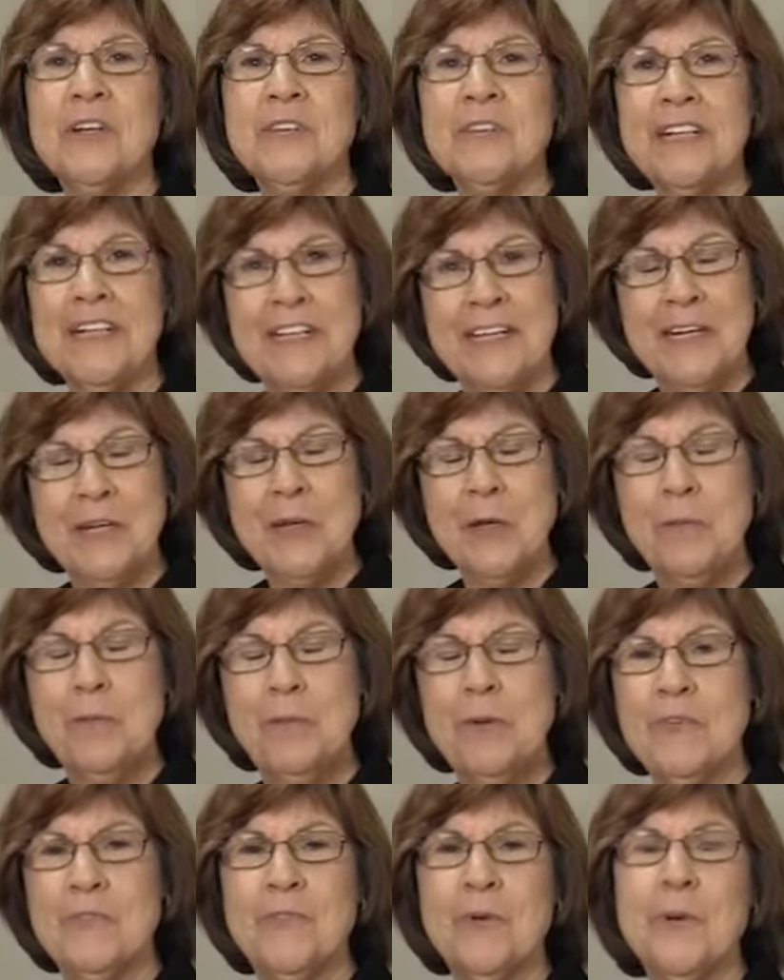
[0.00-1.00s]
Of Clinical
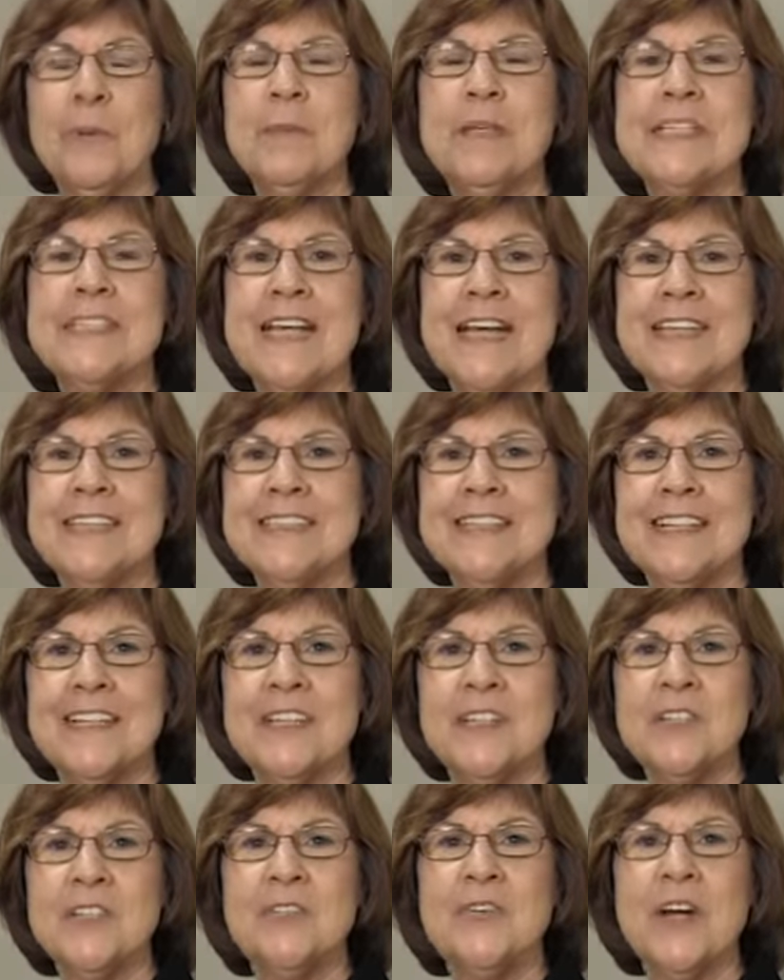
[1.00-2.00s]
Performance
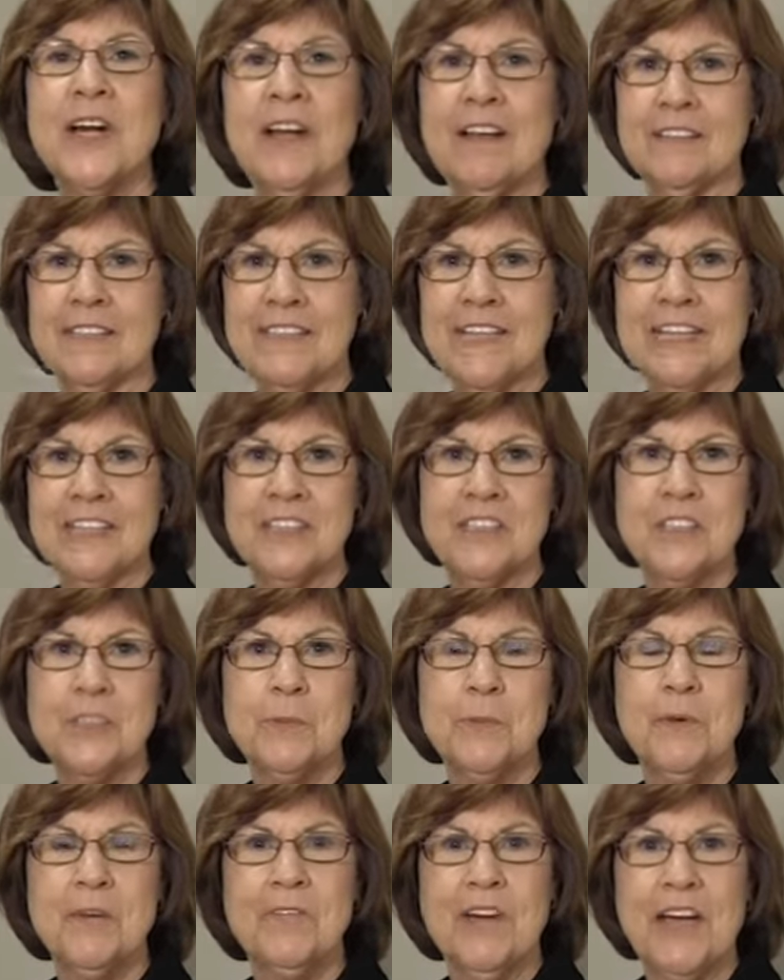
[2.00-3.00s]
Excellence for Health
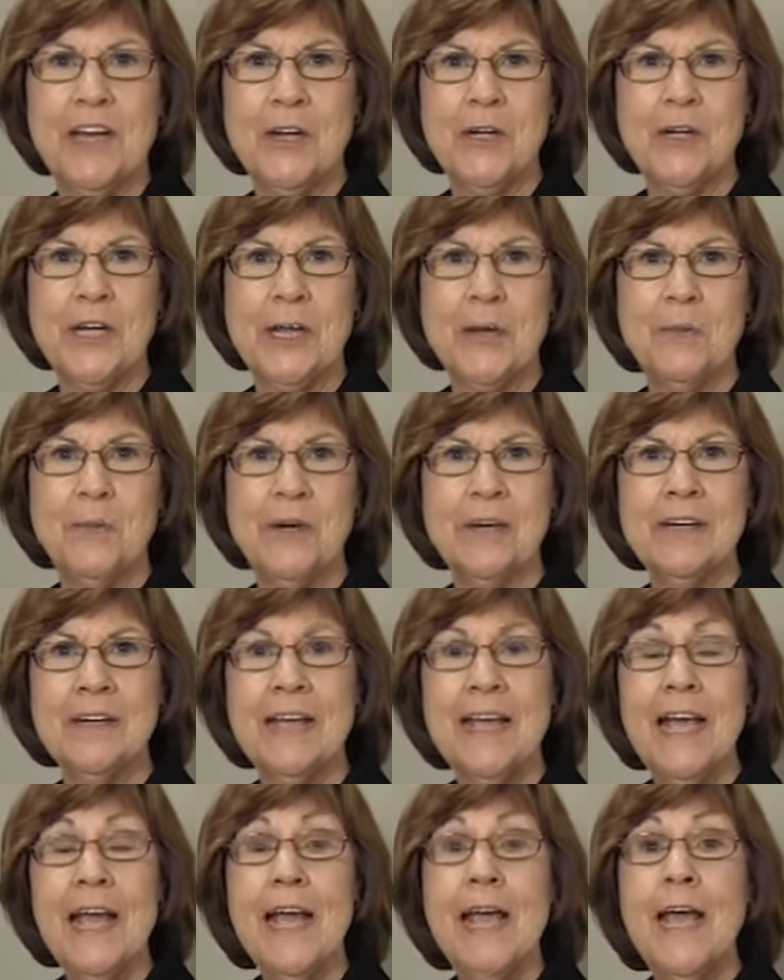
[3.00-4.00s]
Texas Provider
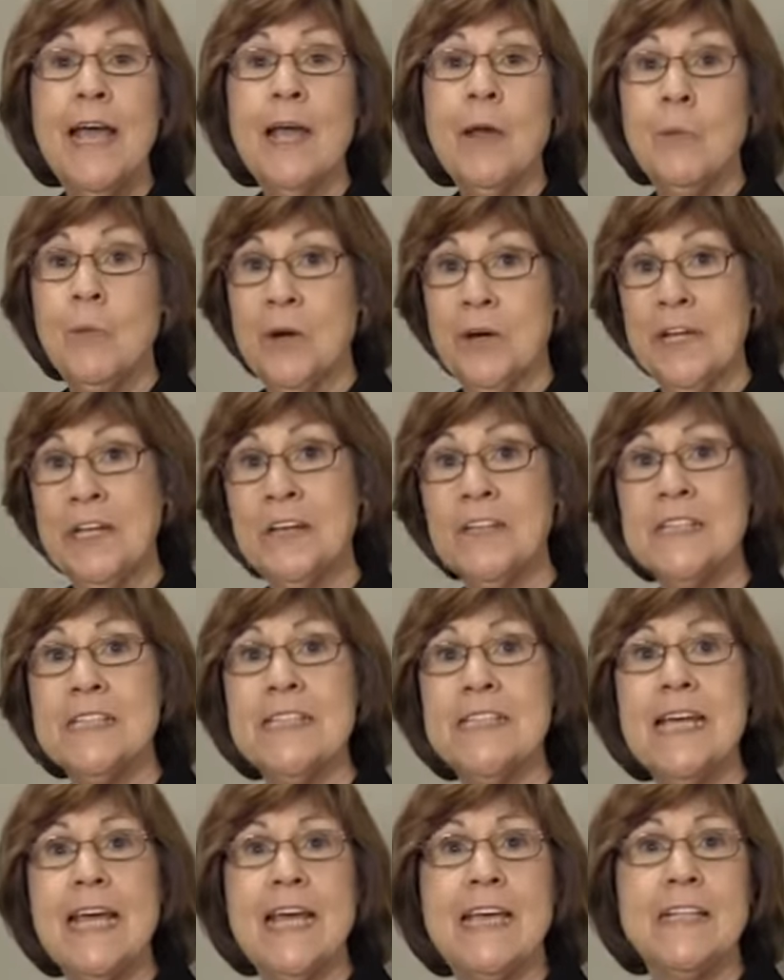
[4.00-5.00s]
Network, and we're here
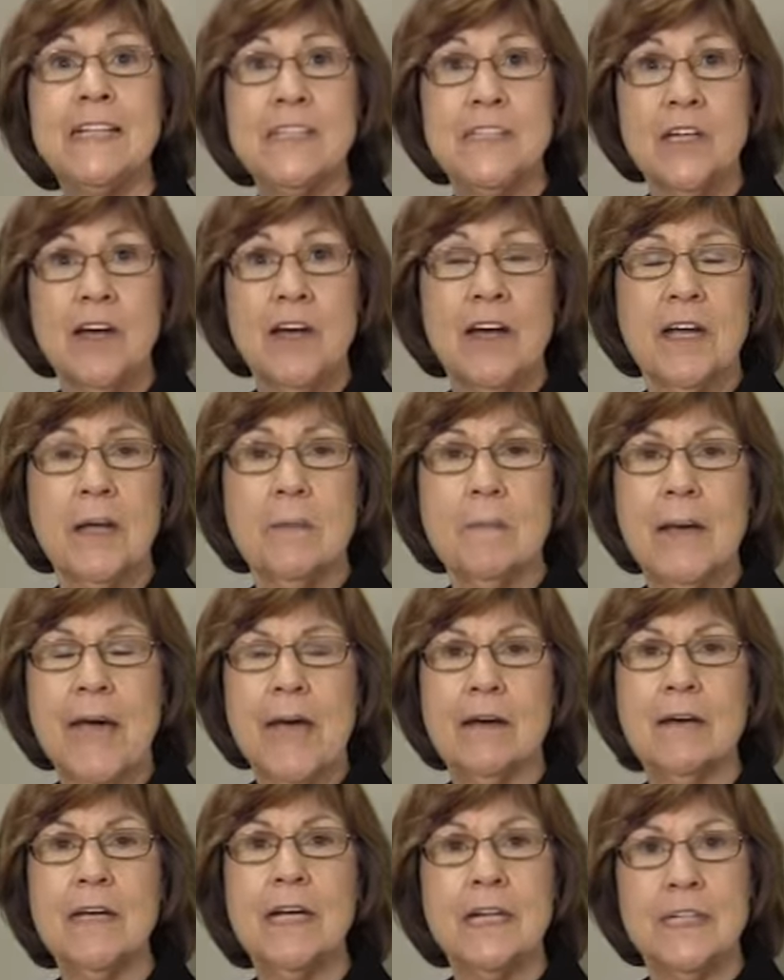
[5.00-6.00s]
today to talk
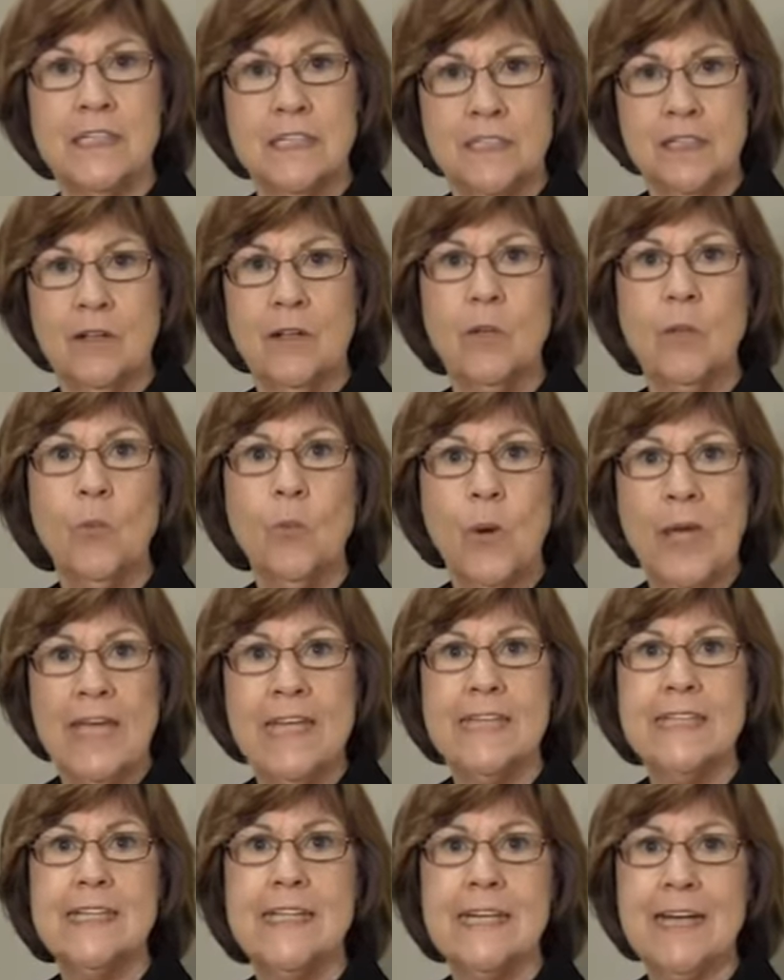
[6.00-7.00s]
about adult
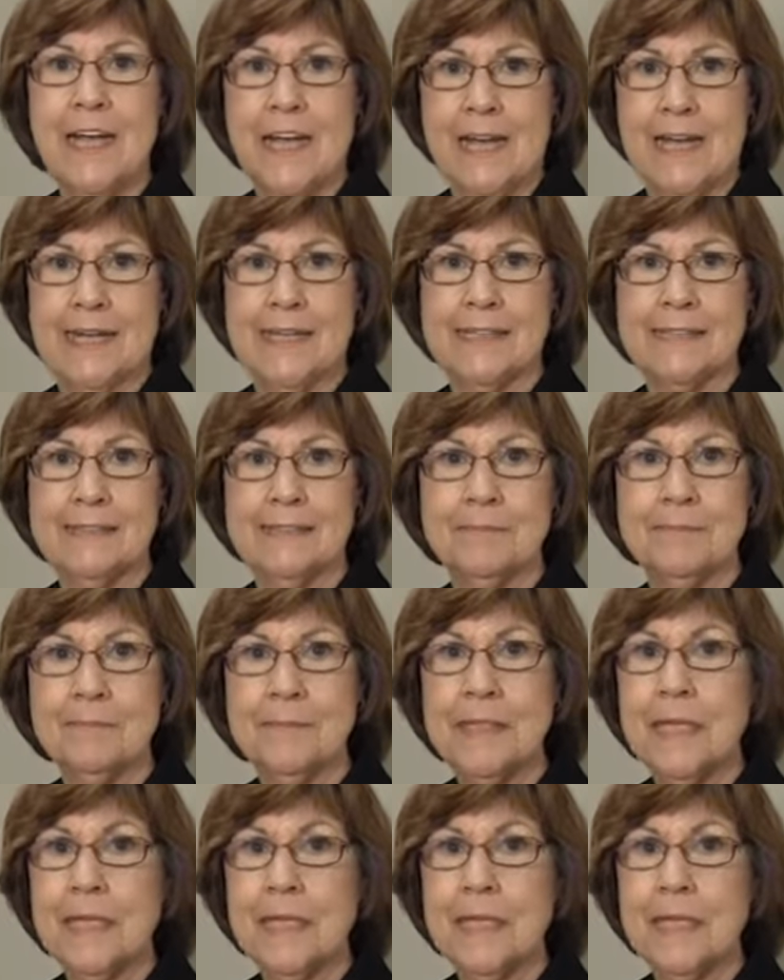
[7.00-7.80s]
weight and height.